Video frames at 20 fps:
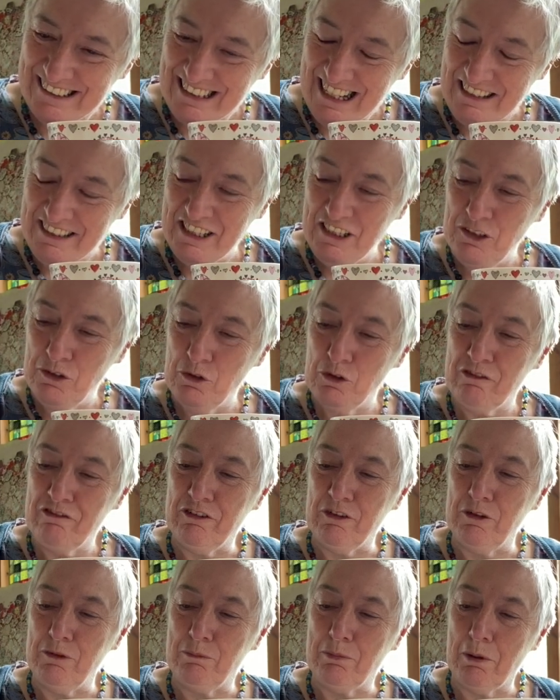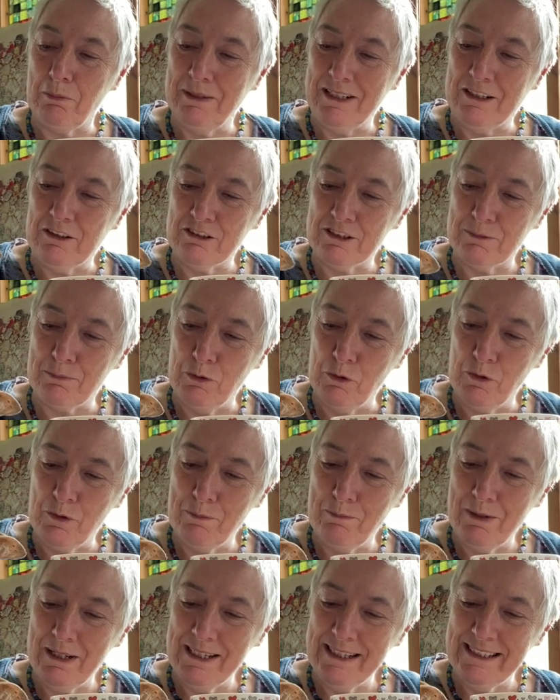I think your food probably costs more than
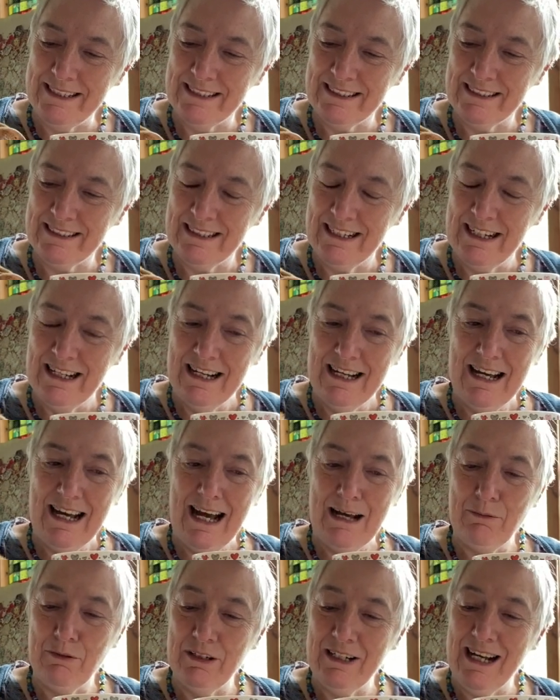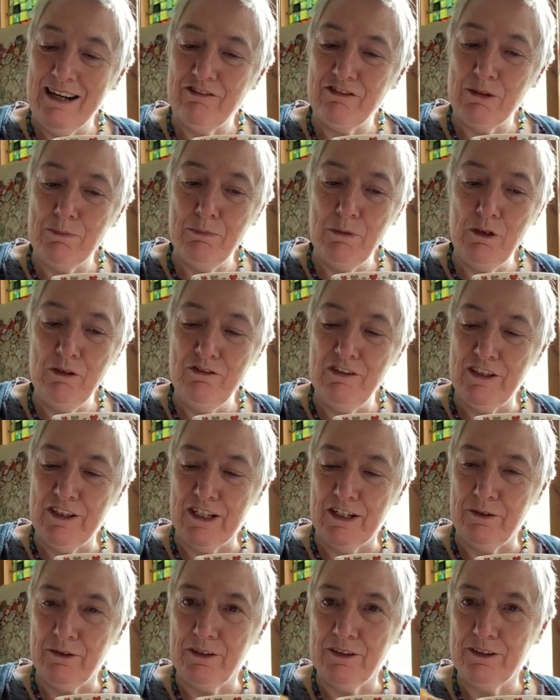mine. I'm going to have to move you
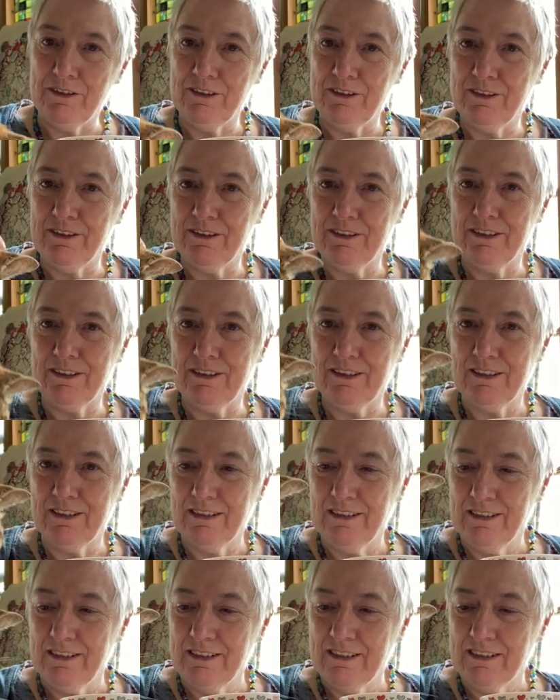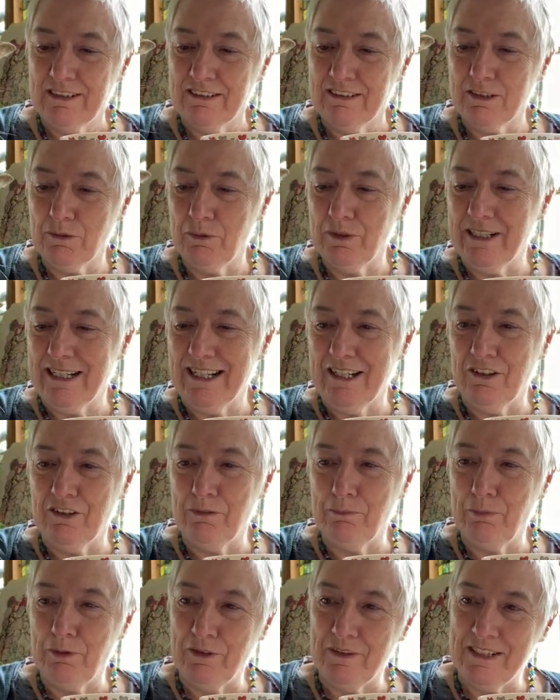though I want to get on and
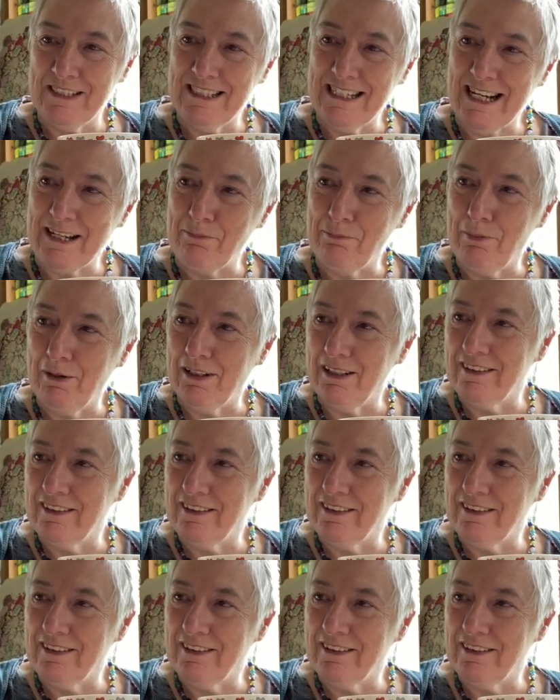put the second part